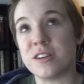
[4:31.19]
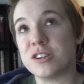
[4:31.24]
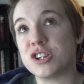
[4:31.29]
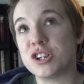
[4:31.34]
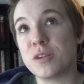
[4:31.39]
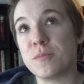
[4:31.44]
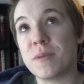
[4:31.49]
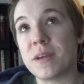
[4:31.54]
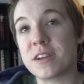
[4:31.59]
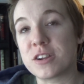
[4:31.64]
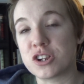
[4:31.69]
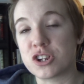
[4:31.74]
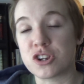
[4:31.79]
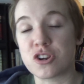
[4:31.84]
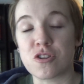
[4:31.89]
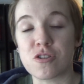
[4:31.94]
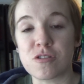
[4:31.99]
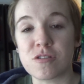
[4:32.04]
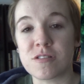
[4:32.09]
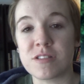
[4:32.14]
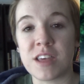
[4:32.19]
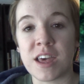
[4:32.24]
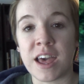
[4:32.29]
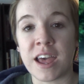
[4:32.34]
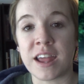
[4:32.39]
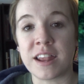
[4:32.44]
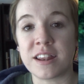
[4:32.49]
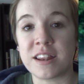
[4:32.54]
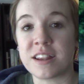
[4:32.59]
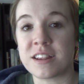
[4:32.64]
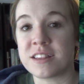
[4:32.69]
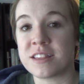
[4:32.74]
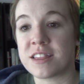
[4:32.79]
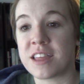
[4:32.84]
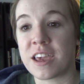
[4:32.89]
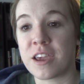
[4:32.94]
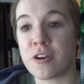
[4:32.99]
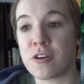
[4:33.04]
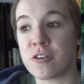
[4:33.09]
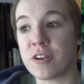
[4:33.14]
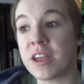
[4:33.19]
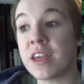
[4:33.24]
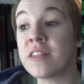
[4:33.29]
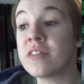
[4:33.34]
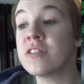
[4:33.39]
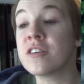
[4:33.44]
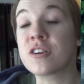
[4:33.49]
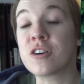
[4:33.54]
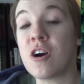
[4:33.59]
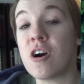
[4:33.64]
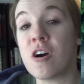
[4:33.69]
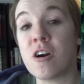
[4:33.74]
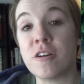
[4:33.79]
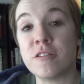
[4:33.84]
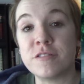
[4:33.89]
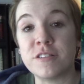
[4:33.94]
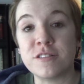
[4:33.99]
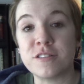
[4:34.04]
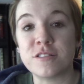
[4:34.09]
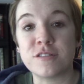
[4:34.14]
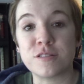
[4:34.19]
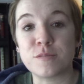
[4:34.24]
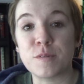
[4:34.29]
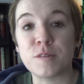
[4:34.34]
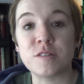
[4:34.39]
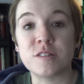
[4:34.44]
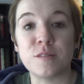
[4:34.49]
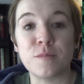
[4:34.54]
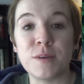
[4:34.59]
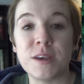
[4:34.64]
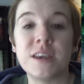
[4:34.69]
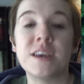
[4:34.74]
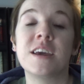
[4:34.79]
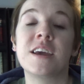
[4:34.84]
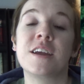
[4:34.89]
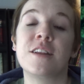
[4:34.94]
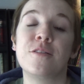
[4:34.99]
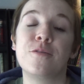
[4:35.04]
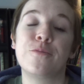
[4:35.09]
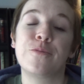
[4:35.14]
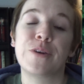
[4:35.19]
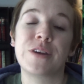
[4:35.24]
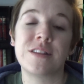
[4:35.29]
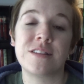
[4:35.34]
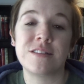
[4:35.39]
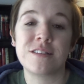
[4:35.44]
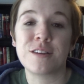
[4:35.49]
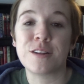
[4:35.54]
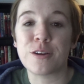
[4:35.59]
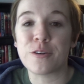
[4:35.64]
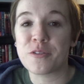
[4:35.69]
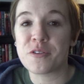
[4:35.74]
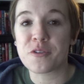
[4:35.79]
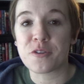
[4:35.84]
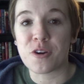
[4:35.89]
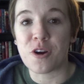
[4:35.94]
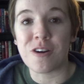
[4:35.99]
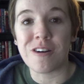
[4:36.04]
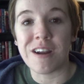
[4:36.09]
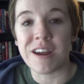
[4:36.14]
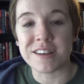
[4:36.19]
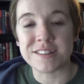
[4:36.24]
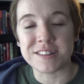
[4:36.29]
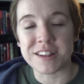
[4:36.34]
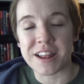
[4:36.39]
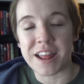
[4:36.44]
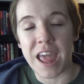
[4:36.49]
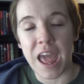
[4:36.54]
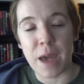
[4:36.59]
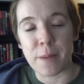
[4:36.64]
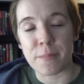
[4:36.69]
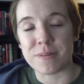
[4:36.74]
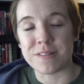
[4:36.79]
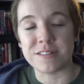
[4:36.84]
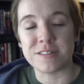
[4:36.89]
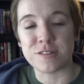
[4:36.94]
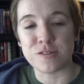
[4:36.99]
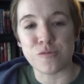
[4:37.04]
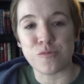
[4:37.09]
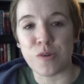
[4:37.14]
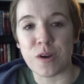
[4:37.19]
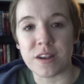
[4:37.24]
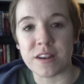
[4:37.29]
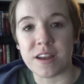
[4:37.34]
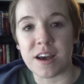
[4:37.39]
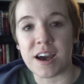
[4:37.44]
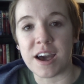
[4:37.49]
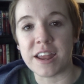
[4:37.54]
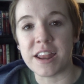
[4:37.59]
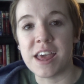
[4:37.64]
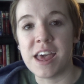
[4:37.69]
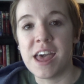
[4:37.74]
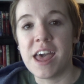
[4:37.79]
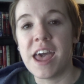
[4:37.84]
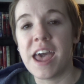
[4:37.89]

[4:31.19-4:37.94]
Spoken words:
She makes sure that they are in the car that they're supposed to be in when, you know, their car accident happens or whatnot.